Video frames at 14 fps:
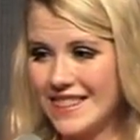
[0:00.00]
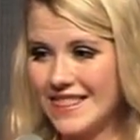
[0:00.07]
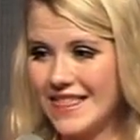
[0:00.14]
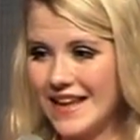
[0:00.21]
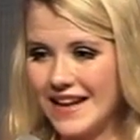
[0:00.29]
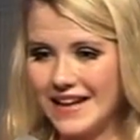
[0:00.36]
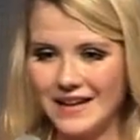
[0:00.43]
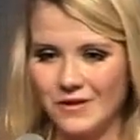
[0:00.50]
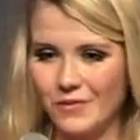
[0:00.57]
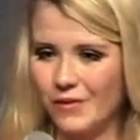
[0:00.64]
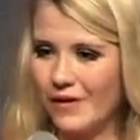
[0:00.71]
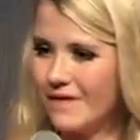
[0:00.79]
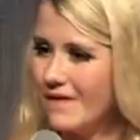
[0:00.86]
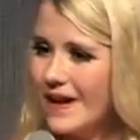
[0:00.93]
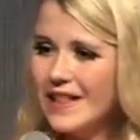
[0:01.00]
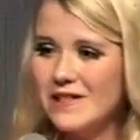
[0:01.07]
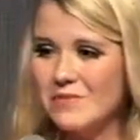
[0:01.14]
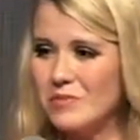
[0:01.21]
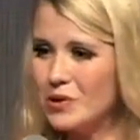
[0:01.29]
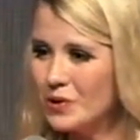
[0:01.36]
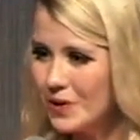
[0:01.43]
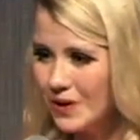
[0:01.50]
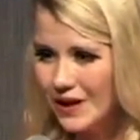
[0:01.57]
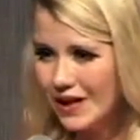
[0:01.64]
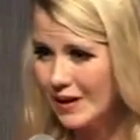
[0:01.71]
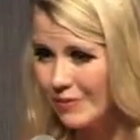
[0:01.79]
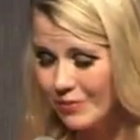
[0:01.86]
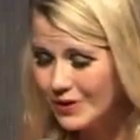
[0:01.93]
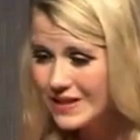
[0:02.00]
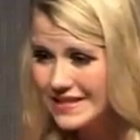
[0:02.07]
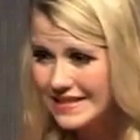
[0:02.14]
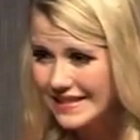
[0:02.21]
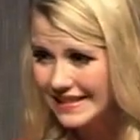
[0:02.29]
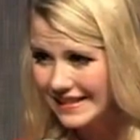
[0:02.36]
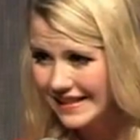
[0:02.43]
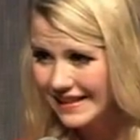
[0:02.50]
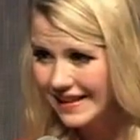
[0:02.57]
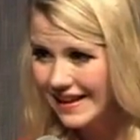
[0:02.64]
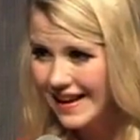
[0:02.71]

that were available in prison,